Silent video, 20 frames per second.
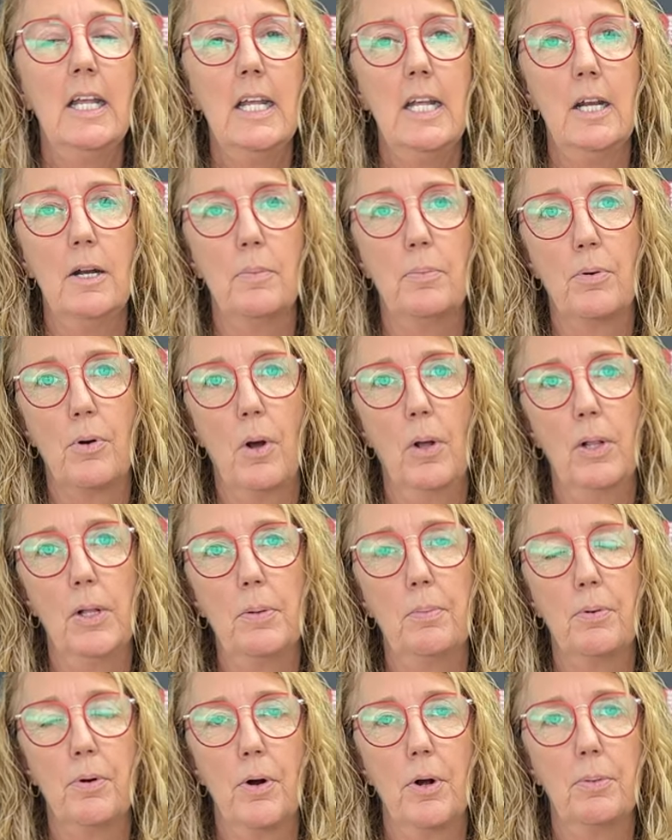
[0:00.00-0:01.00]
in a
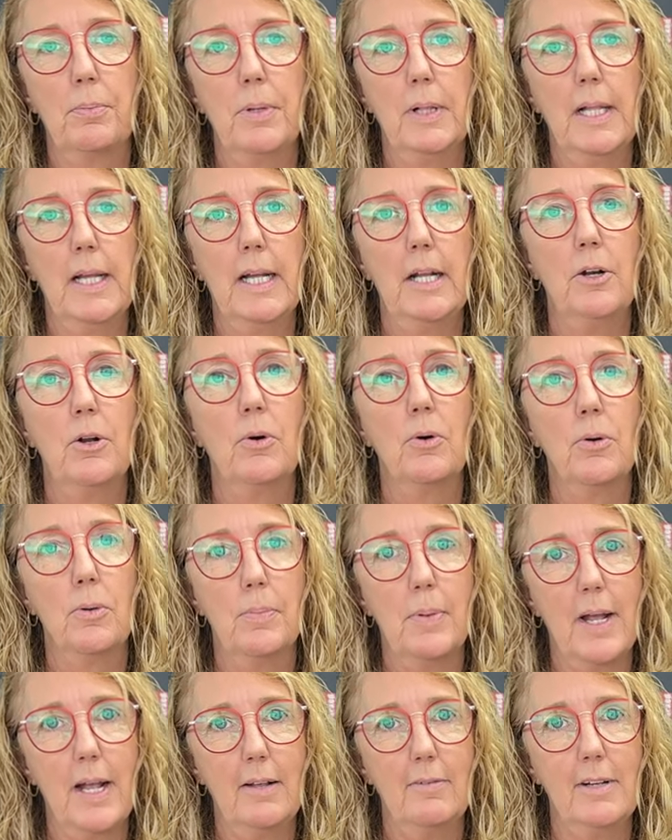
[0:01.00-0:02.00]
polypropylene or a
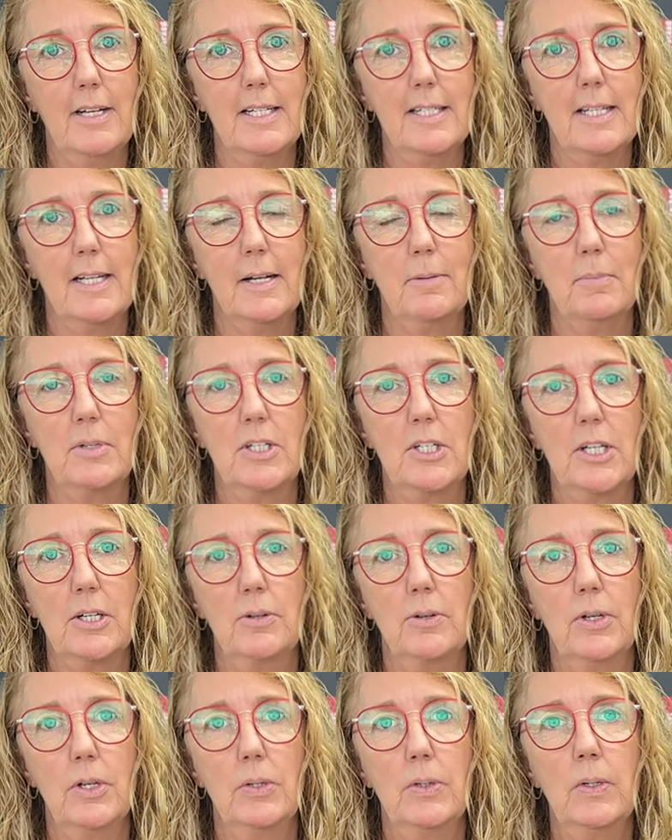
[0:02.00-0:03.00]
PVC
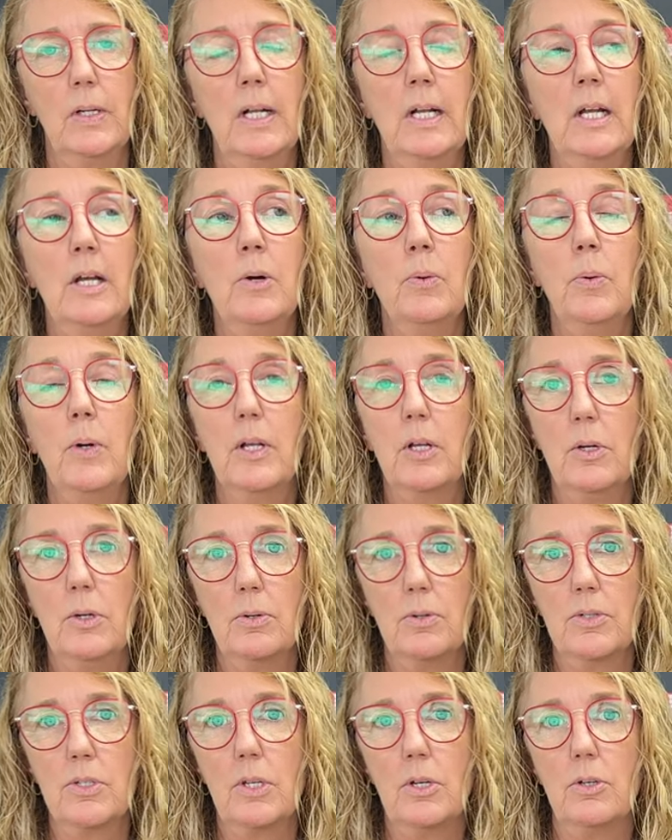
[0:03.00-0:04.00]
material. We can
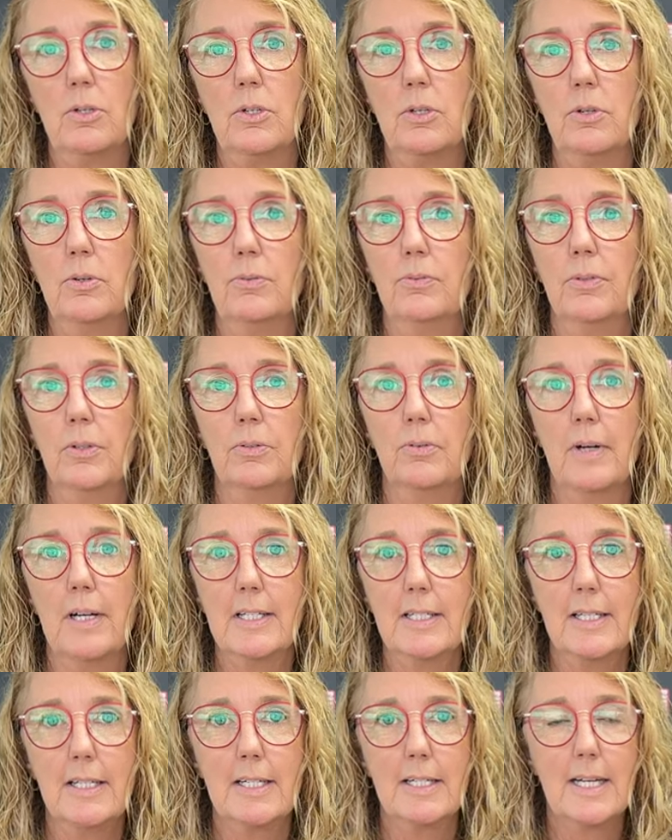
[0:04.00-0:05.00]
also do
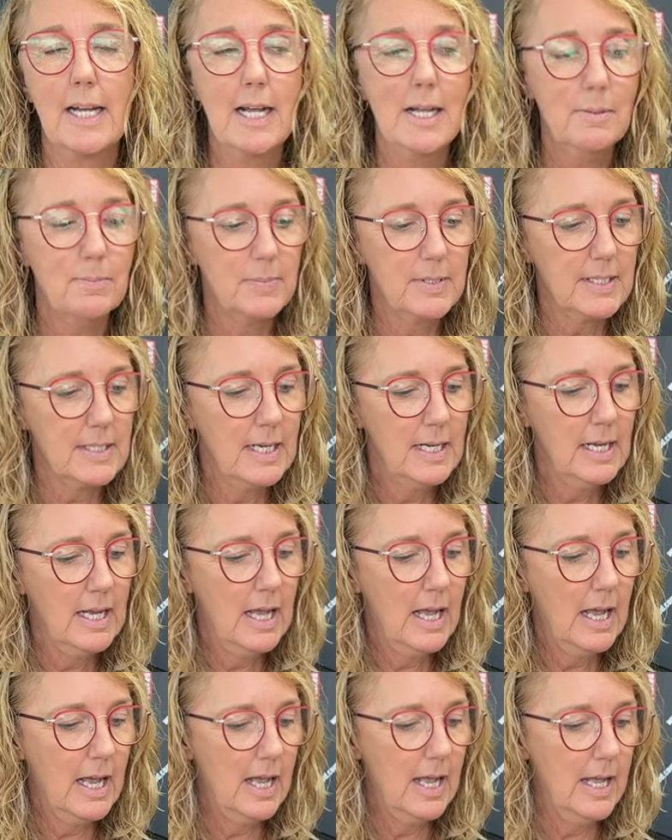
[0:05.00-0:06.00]
fluorescent tapes,
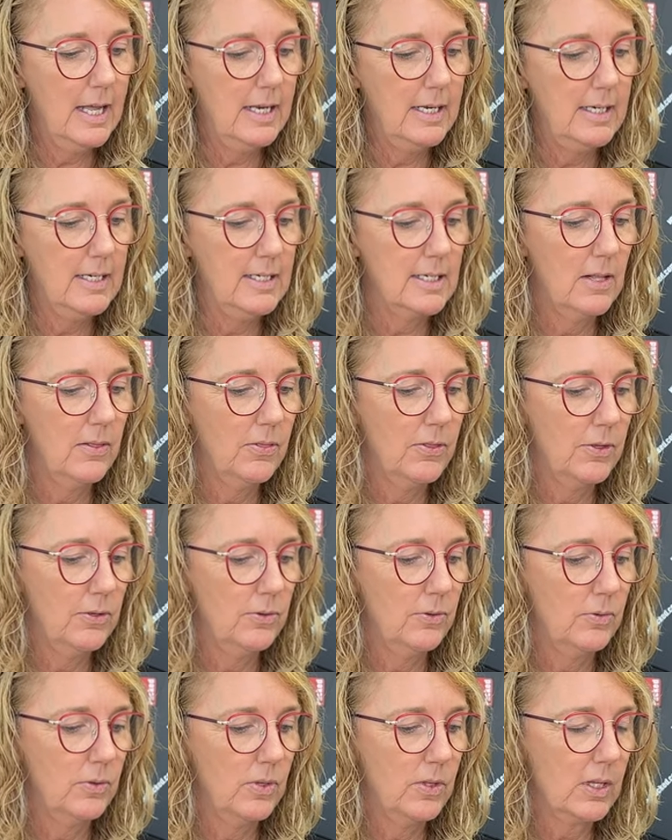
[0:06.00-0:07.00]
and
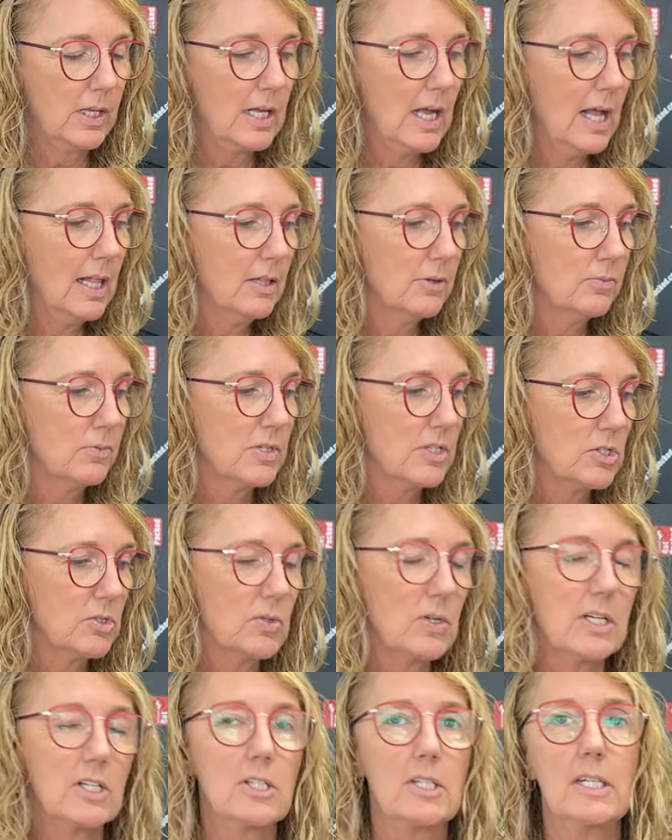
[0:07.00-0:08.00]
the colour
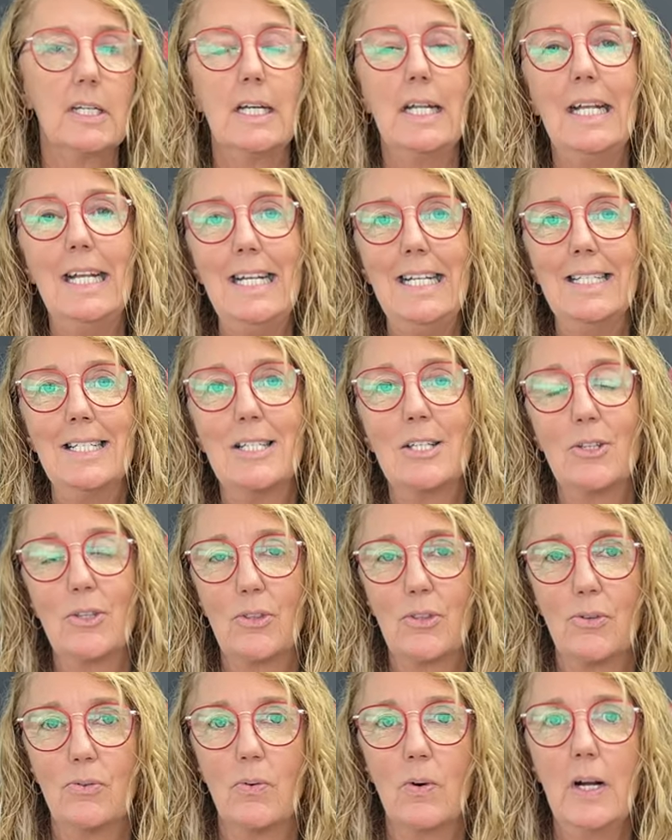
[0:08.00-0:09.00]
restriction is
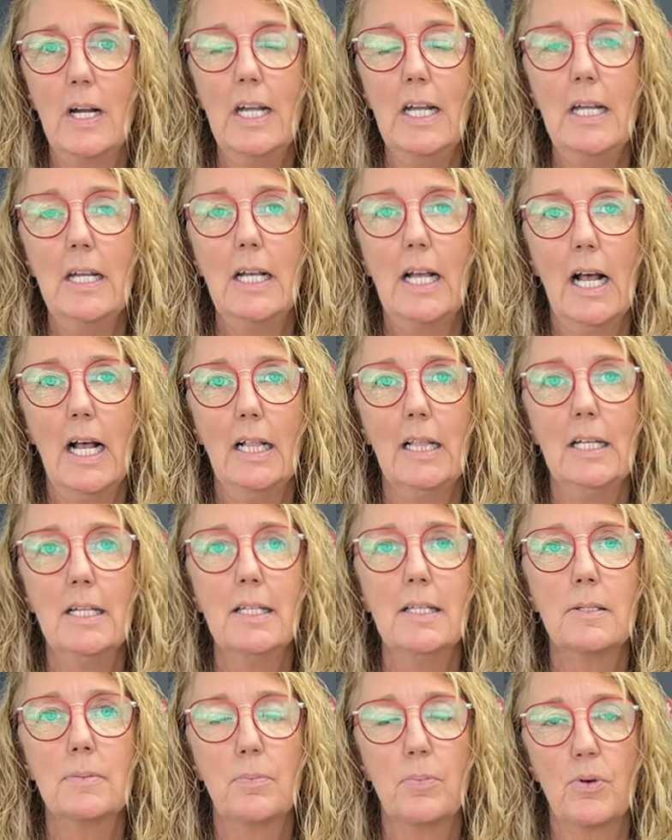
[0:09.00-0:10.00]
three
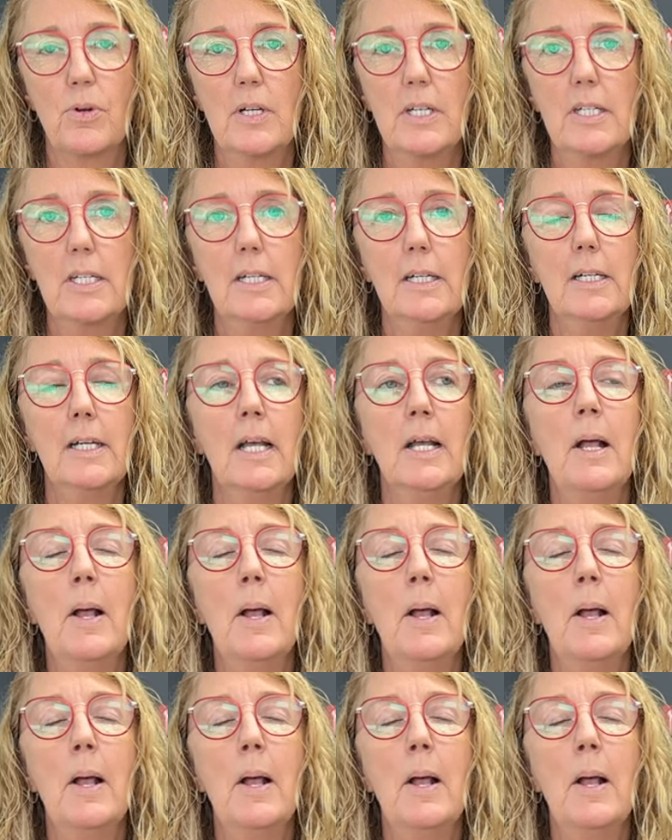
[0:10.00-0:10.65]
colours printed,